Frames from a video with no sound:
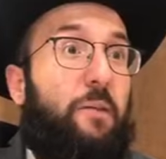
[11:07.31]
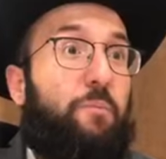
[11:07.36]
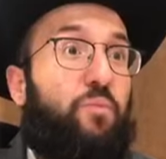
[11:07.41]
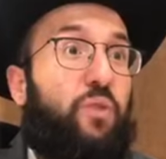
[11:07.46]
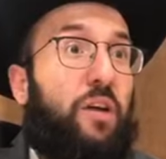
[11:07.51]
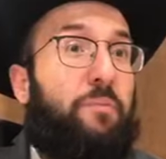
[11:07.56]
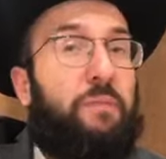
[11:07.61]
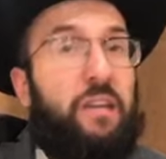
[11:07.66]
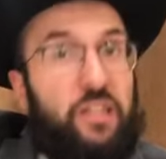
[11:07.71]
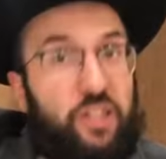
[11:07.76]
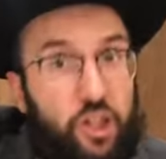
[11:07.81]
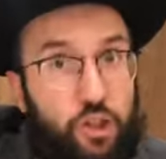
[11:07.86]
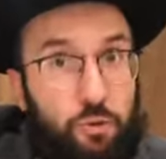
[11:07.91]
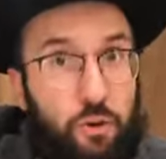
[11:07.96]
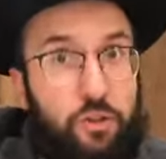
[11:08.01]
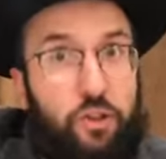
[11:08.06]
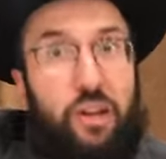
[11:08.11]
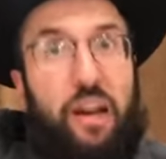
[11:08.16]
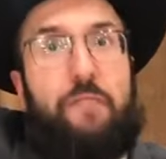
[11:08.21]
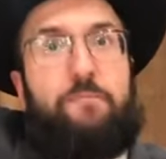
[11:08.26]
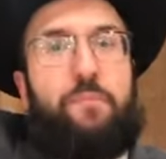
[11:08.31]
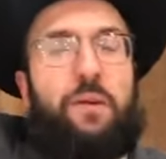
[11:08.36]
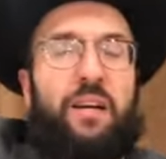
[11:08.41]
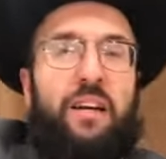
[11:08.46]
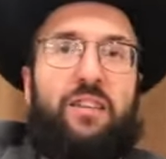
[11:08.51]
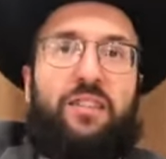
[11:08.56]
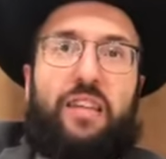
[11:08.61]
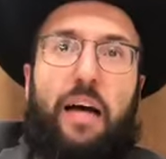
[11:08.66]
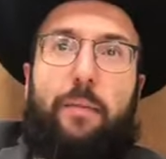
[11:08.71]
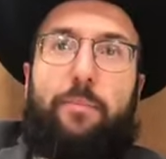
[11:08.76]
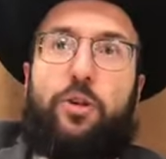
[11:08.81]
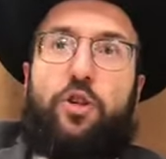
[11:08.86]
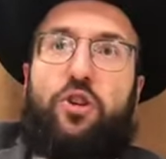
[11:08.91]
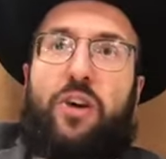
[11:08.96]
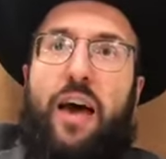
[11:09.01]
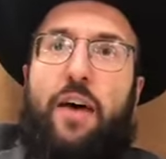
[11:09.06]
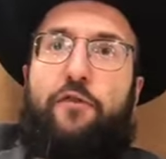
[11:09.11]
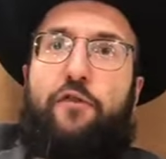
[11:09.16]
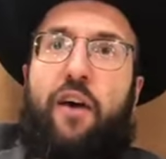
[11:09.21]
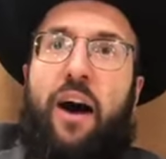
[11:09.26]
That means each one should have parnasa
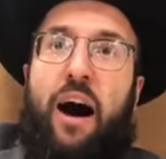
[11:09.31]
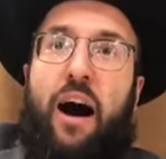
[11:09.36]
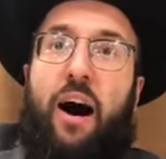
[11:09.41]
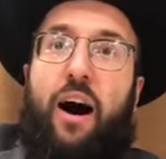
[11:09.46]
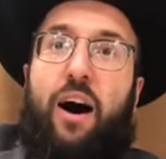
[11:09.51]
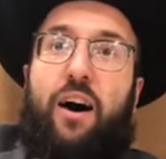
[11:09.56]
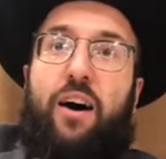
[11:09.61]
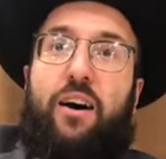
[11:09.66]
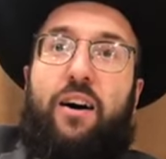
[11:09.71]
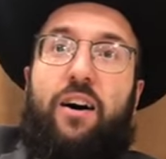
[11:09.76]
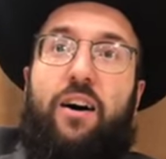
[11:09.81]
b'shefa.